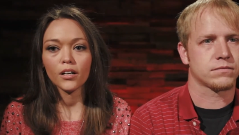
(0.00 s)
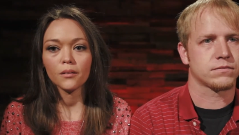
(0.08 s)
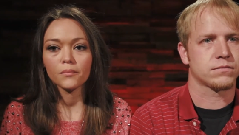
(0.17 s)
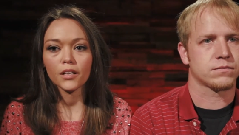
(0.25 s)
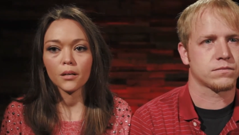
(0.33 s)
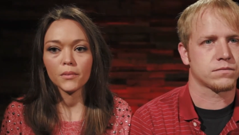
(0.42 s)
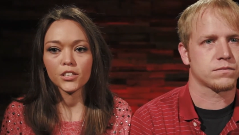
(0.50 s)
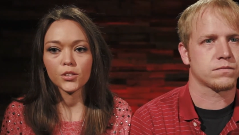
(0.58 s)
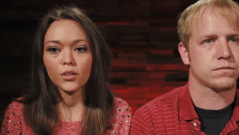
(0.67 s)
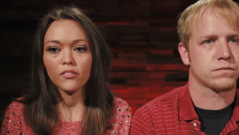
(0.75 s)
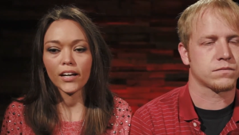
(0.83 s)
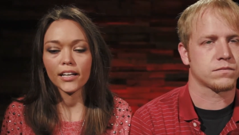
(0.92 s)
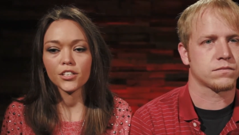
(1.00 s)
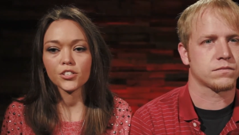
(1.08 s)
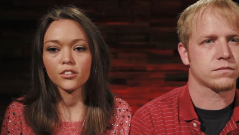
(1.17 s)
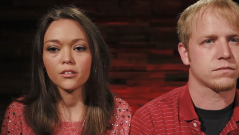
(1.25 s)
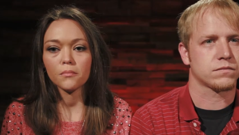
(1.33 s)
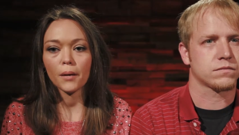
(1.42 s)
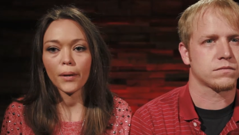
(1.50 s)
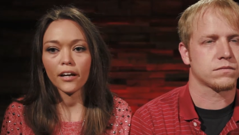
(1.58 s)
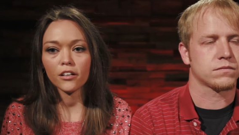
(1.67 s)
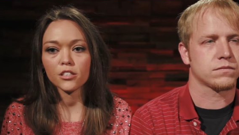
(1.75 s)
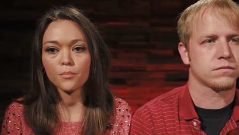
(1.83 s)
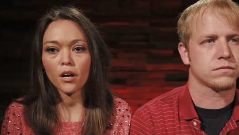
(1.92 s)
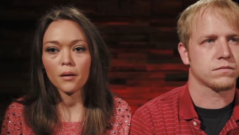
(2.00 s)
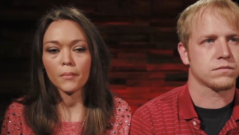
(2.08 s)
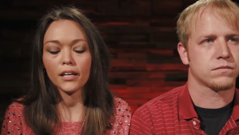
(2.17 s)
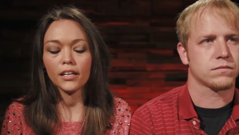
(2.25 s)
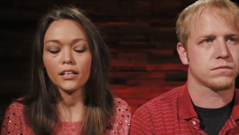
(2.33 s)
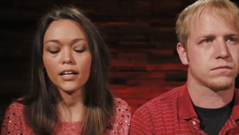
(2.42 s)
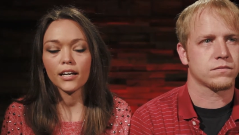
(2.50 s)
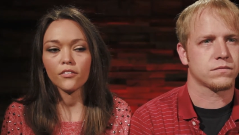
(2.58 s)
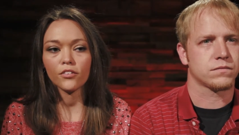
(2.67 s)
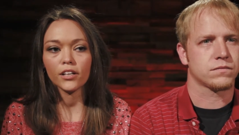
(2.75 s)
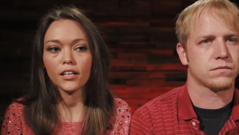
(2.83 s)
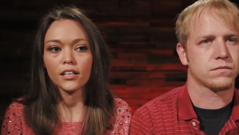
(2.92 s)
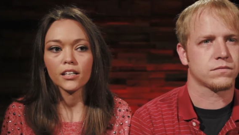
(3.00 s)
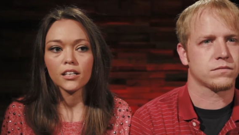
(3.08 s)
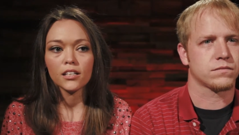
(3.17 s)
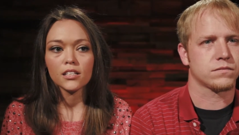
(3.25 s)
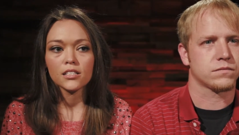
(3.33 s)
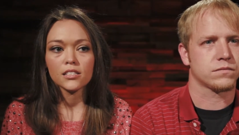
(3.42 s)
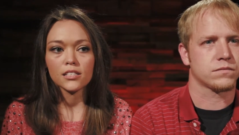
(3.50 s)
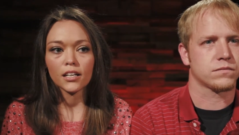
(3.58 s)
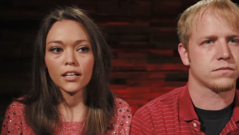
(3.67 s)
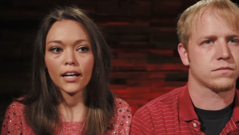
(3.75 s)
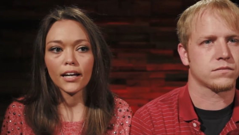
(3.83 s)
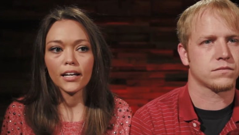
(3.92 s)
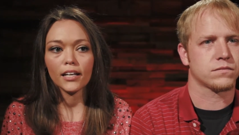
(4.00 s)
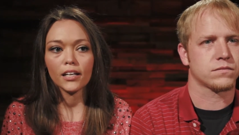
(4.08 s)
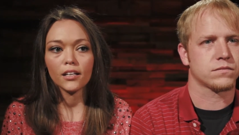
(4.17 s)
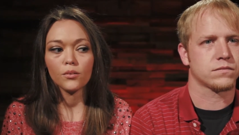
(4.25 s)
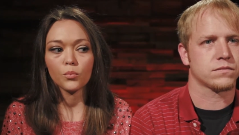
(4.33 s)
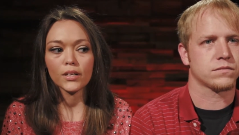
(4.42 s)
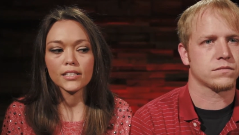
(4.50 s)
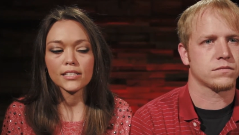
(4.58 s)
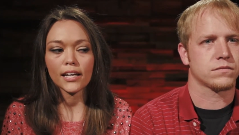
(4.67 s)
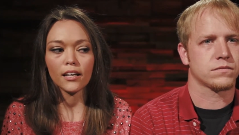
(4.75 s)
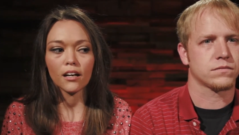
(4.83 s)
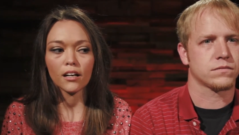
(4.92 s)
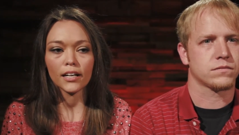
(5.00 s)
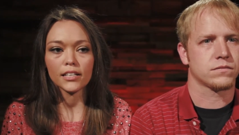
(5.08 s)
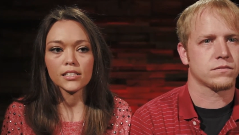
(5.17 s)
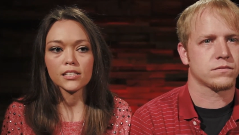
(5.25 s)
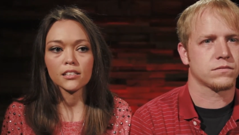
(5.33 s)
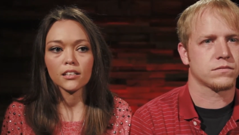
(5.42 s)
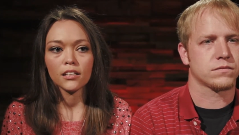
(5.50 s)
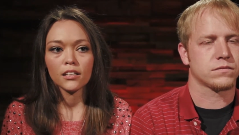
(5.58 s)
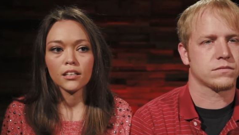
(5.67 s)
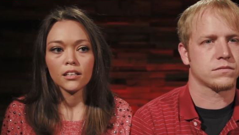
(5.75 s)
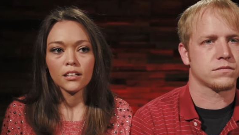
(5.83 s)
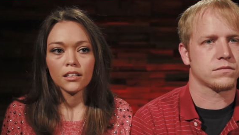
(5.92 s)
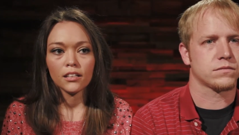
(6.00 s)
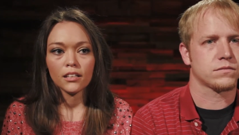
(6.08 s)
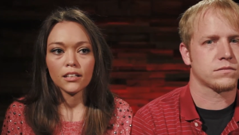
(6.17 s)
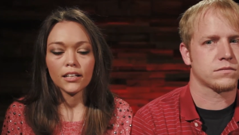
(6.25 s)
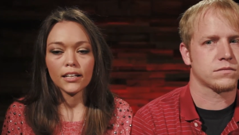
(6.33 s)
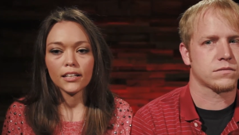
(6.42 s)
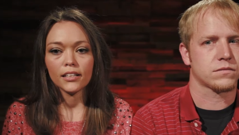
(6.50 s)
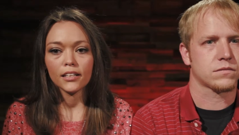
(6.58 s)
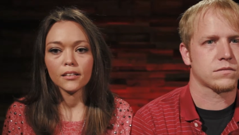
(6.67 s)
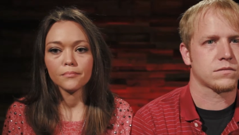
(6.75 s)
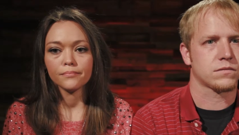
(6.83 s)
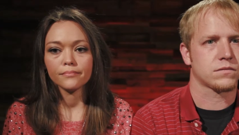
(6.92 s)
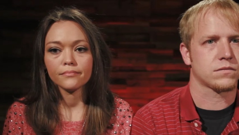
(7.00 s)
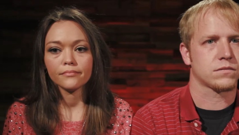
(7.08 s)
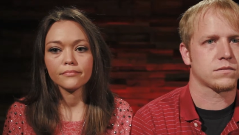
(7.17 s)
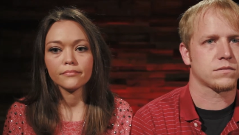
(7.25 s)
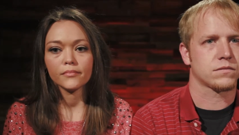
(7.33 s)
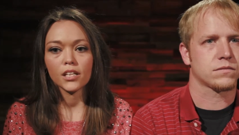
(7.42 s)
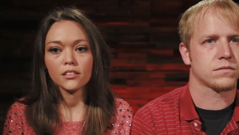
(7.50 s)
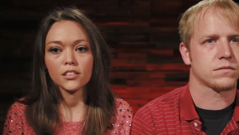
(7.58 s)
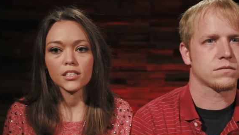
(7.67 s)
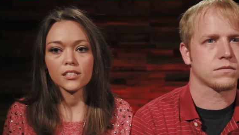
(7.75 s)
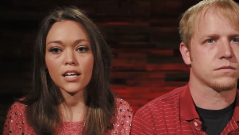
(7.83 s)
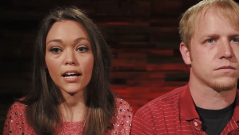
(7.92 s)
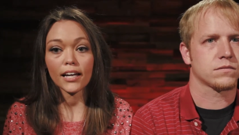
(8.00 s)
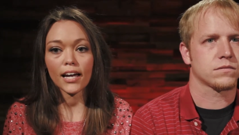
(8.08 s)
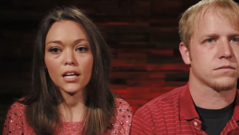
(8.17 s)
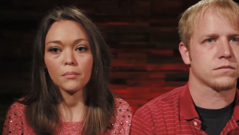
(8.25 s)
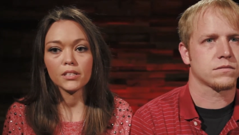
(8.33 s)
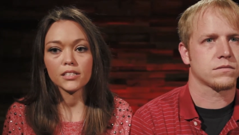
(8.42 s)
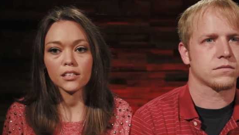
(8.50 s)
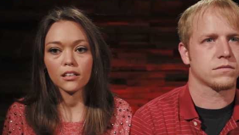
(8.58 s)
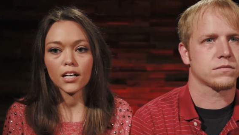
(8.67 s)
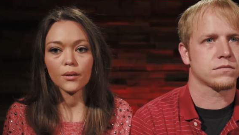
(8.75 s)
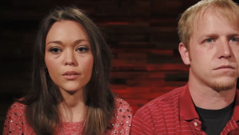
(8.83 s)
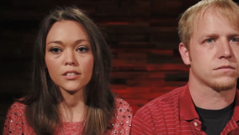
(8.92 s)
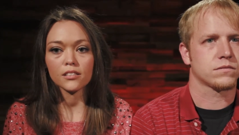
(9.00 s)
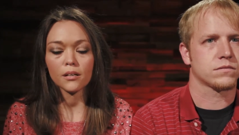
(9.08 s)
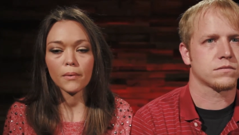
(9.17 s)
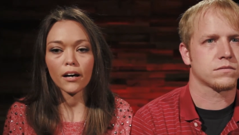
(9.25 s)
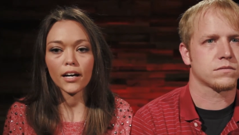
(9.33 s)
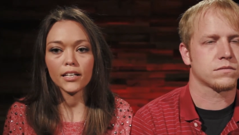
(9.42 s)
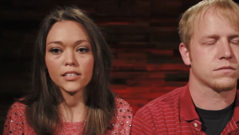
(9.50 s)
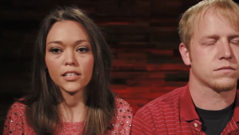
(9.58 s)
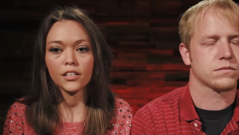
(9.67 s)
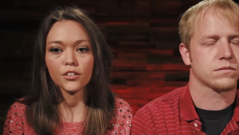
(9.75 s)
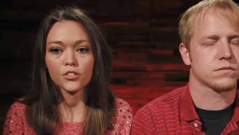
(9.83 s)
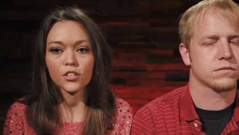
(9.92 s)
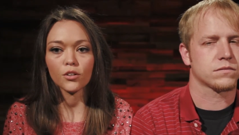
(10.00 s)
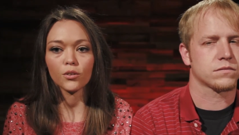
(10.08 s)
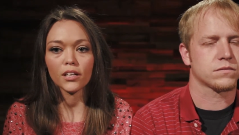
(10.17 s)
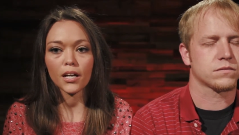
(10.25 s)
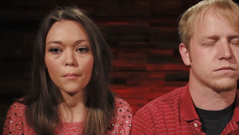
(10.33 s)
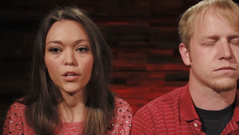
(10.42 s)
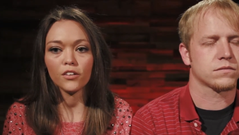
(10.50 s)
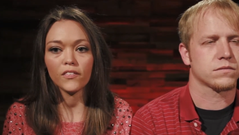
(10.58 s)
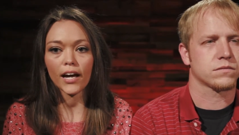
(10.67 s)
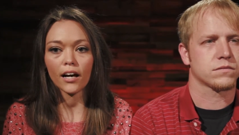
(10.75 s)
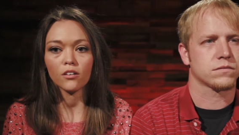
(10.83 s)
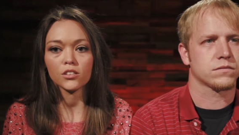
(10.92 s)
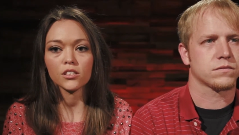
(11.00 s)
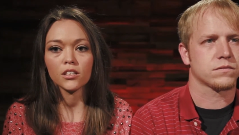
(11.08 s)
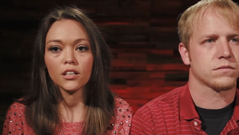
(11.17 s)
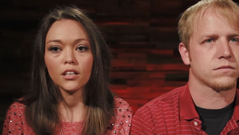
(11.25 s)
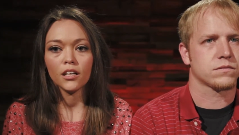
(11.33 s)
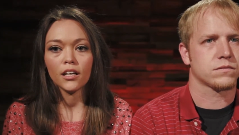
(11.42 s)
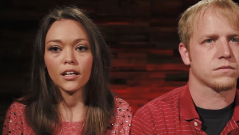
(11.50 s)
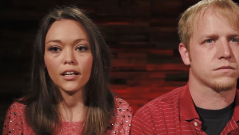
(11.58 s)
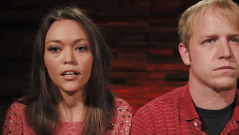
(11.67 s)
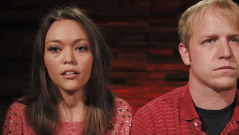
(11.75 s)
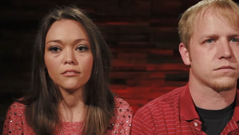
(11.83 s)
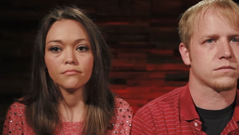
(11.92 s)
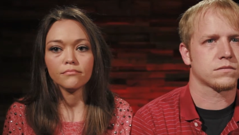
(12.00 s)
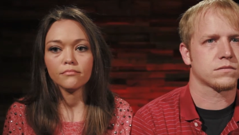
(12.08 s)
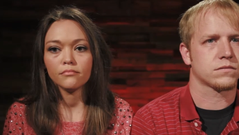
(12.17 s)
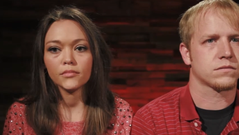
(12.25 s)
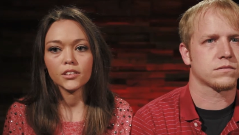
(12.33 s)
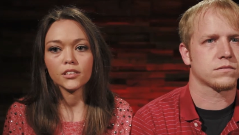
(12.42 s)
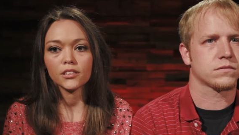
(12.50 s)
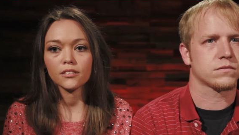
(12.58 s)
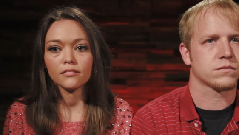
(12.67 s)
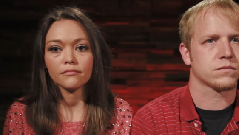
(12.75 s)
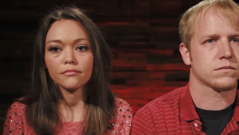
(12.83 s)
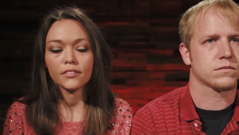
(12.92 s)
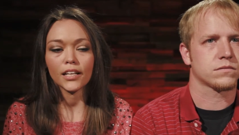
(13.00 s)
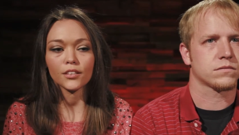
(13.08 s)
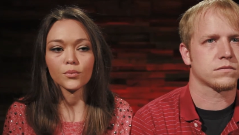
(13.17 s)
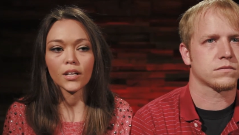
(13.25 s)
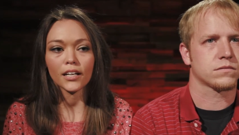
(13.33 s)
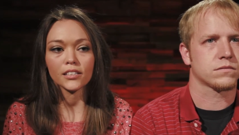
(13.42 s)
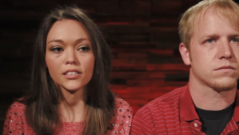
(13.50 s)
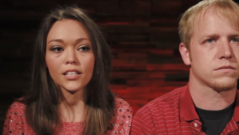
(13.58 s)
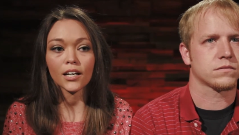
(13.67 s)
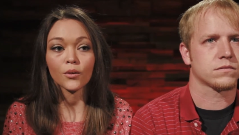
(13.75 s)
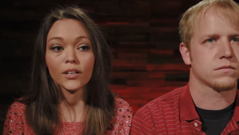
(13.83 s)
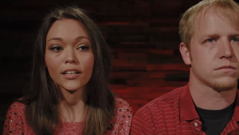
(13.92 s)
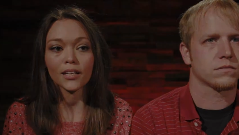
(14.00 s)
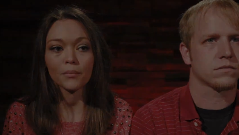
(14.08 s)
Speaker 1: up coming to Evangel. My parents brought me every Sunday and Wednesday night. And um, just, I came until I was about 18 years old and I moved out. And that's when I just, I quit